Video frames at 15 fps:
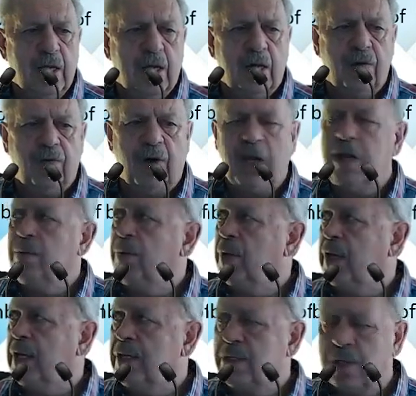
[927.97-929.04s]
available
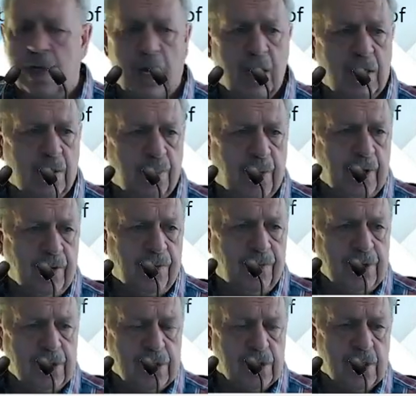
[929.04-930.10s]
as rider
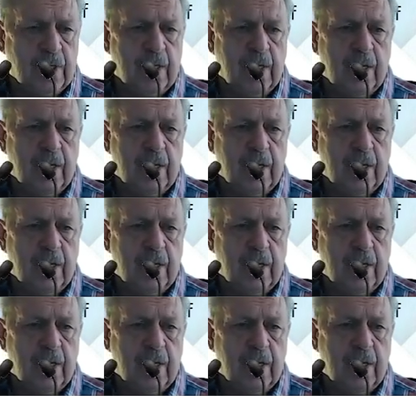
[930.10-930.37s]
benefits.